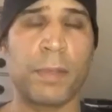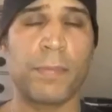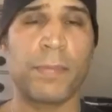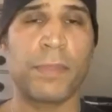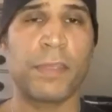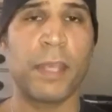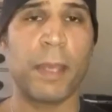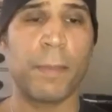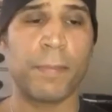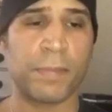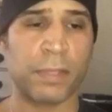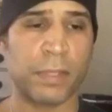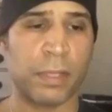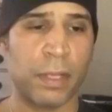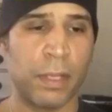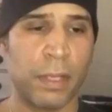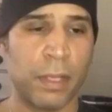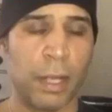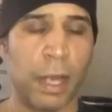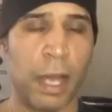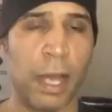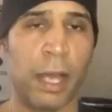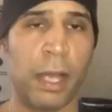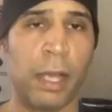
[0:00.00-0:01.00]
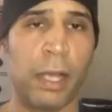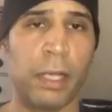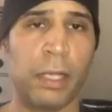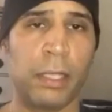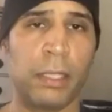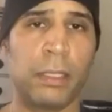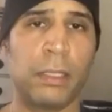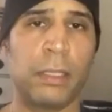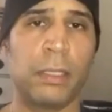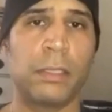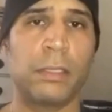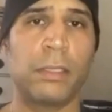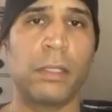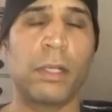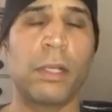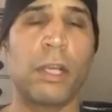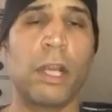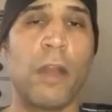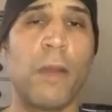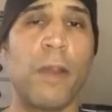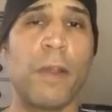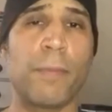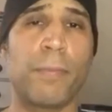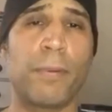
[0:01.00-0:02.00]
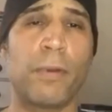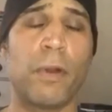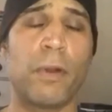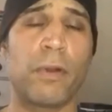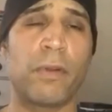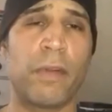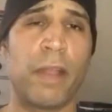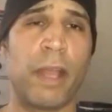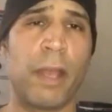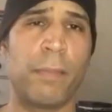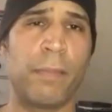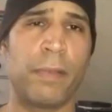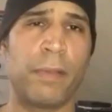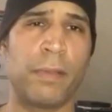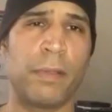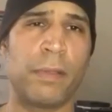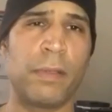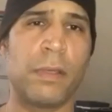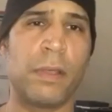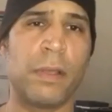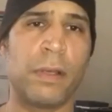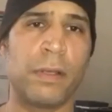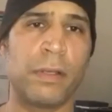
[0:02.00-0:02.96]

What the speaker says: tips on your current program and